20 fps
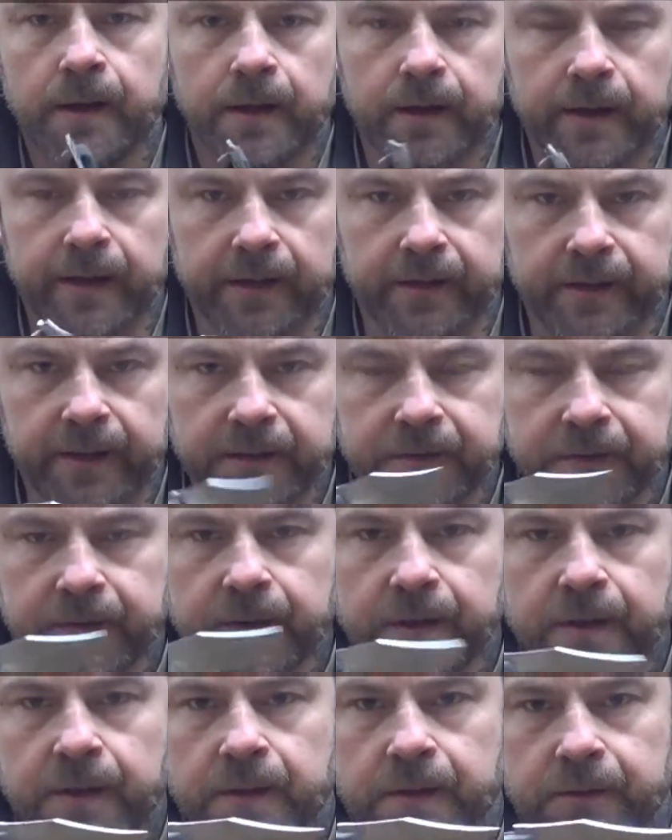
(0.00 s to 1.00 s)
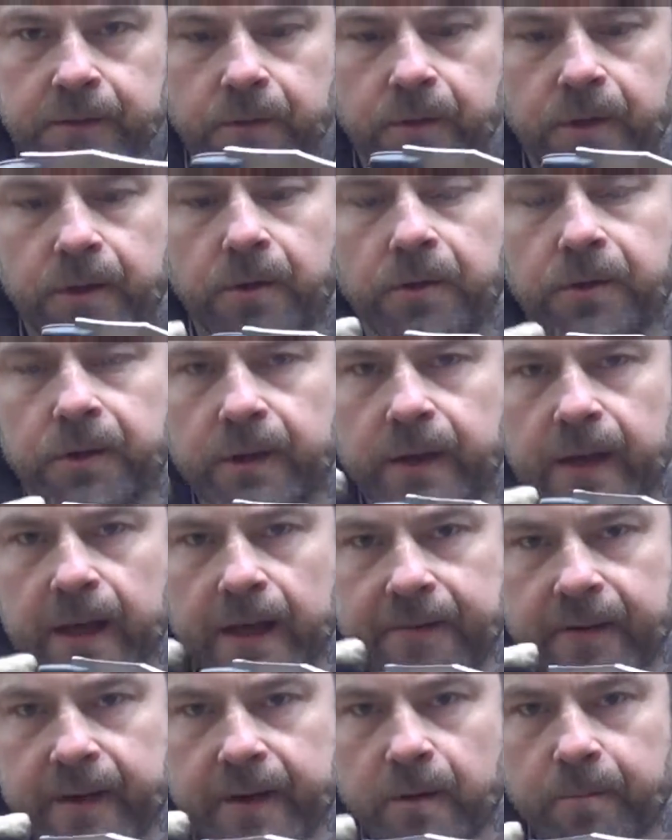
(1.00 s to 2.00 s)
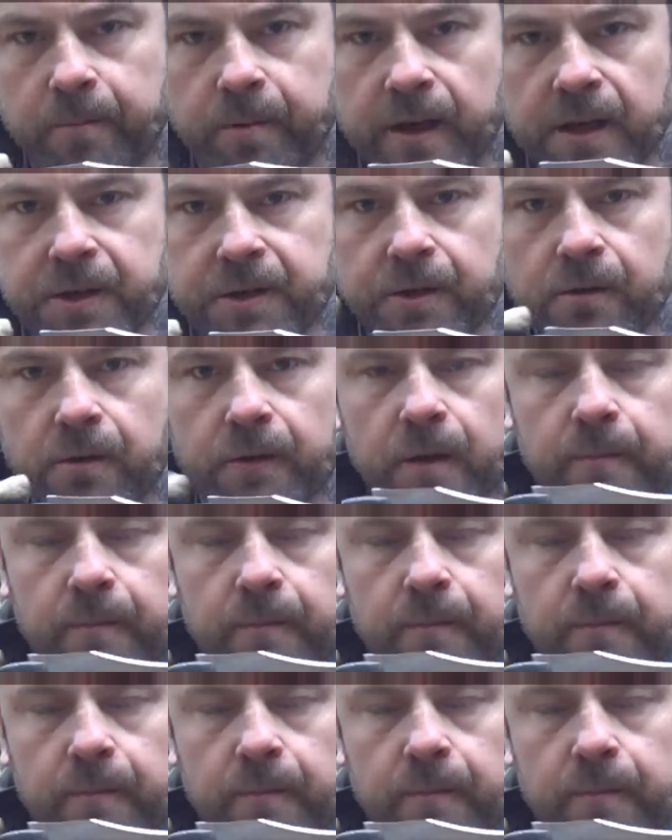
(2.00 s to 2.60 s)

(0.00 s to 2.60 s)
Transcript: like this, so you don't have any pressure on